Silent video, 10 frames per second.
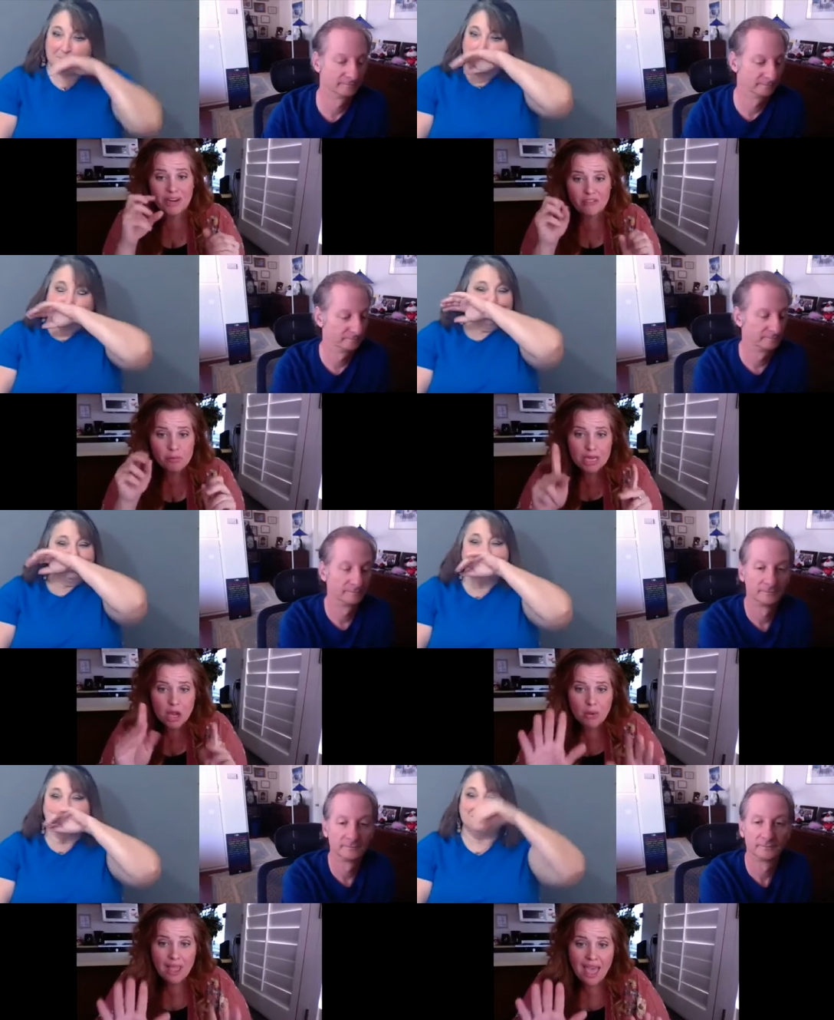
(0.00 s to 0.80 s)
Speaker 1: it would be
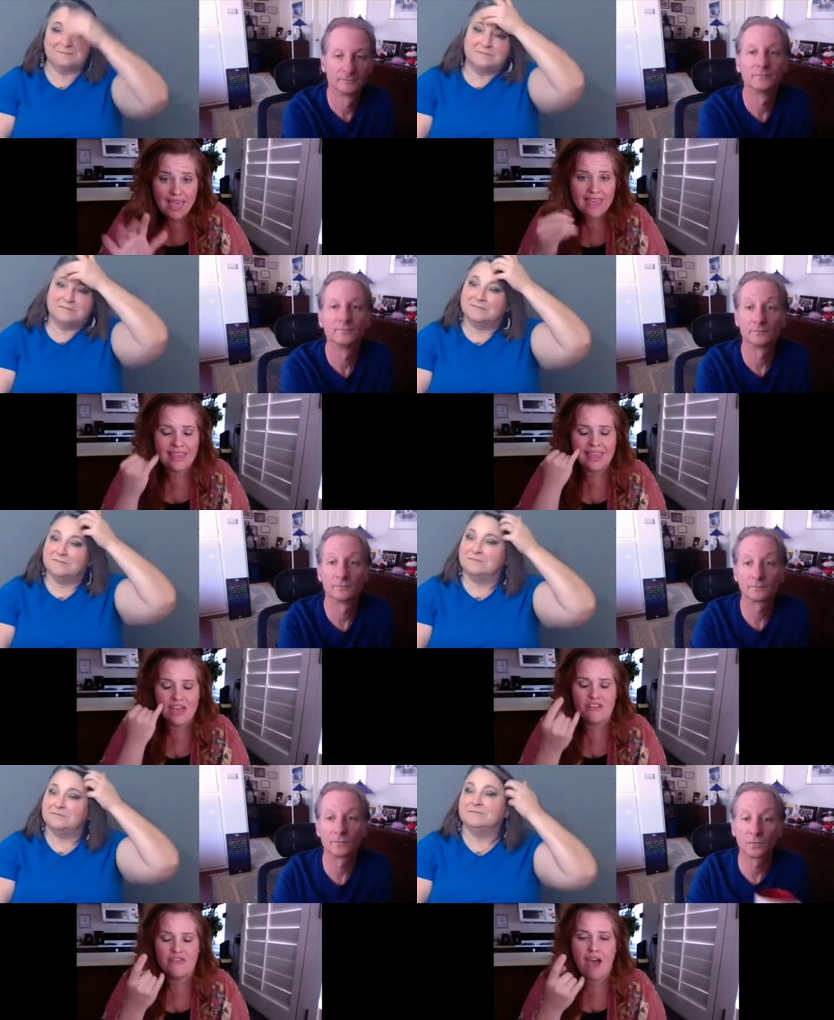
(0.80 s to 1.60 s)
okay if
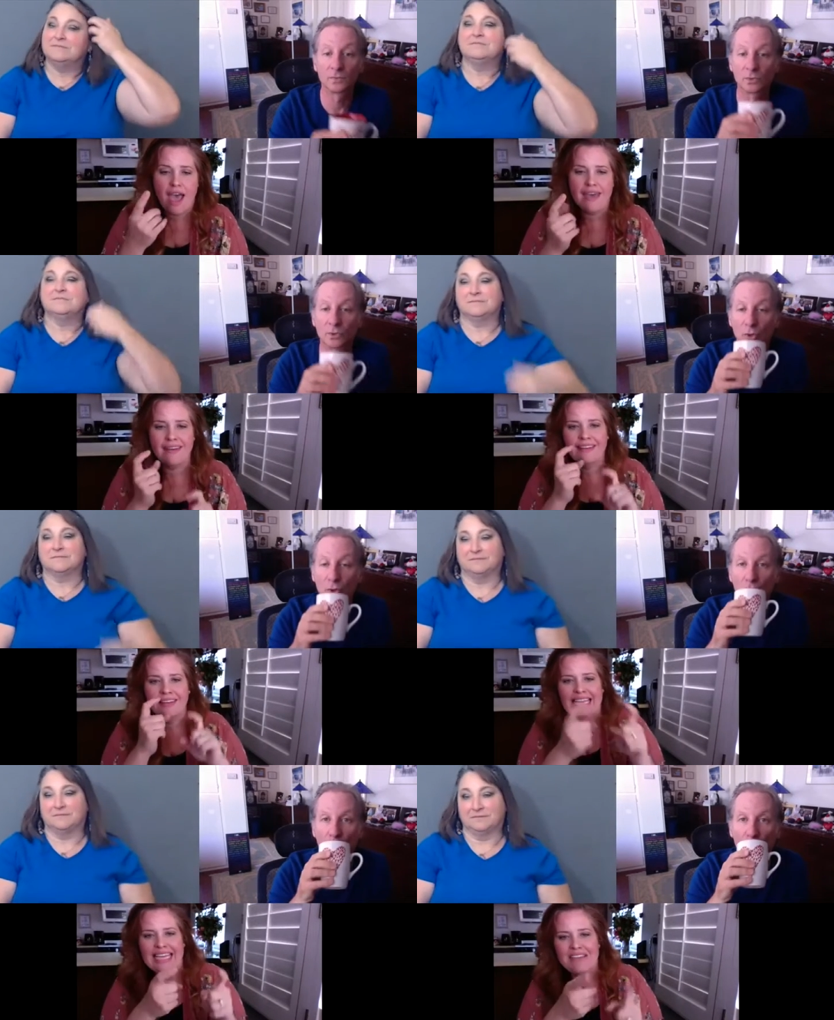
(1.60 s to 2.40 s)
I
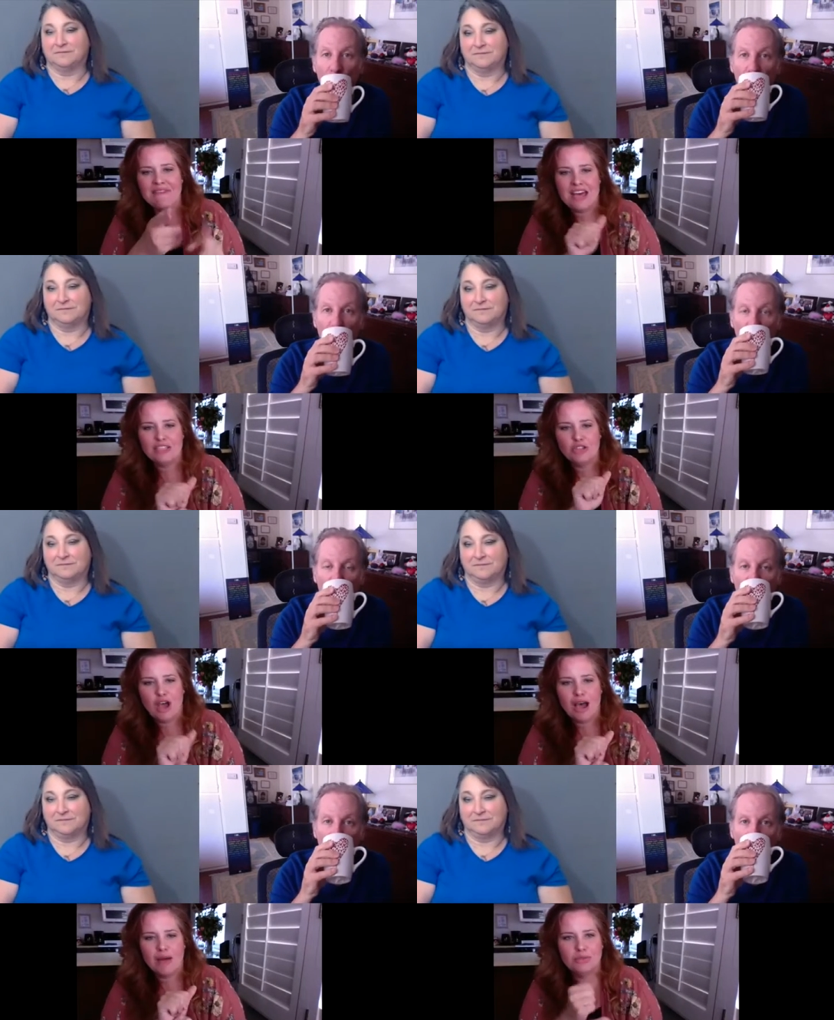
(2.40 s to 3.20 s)
get that
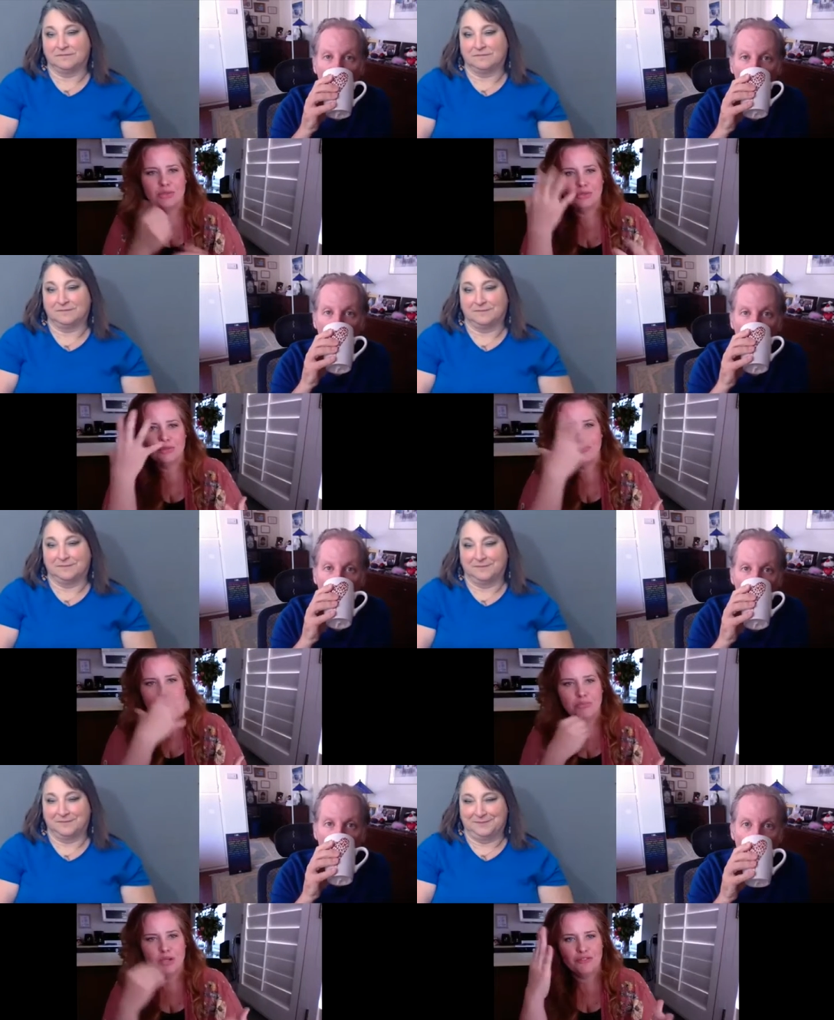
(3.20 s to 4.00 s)
job to
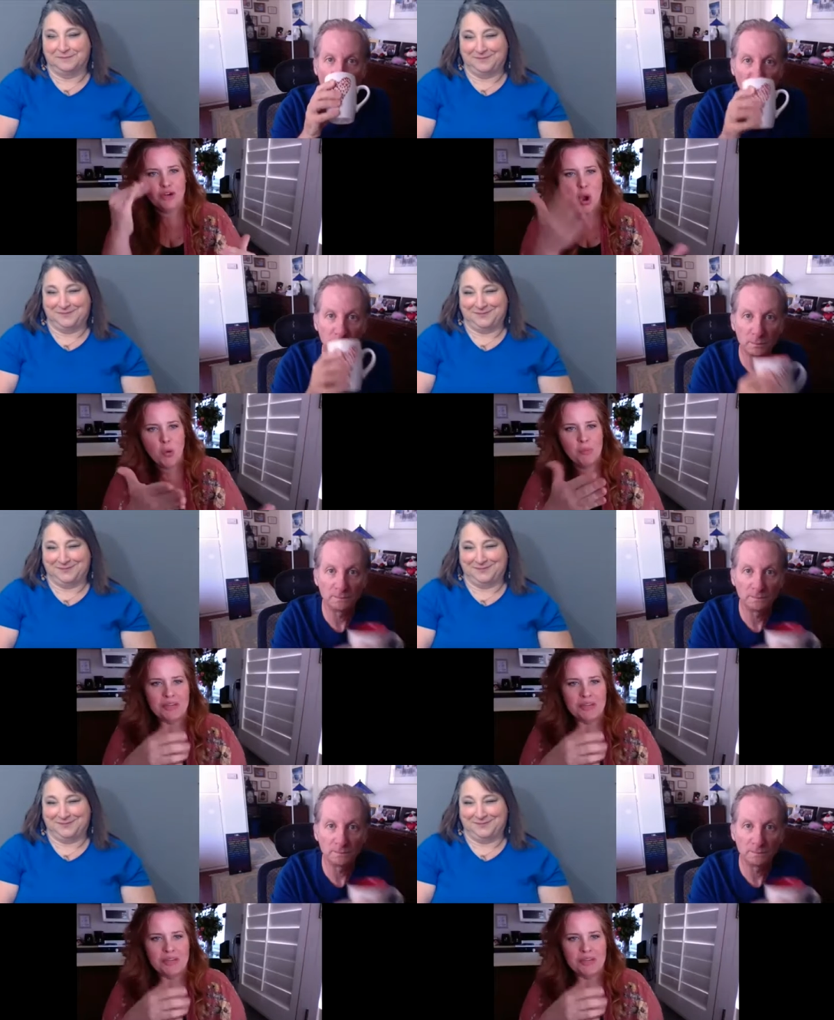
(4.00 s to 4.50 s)
Beautiful Hope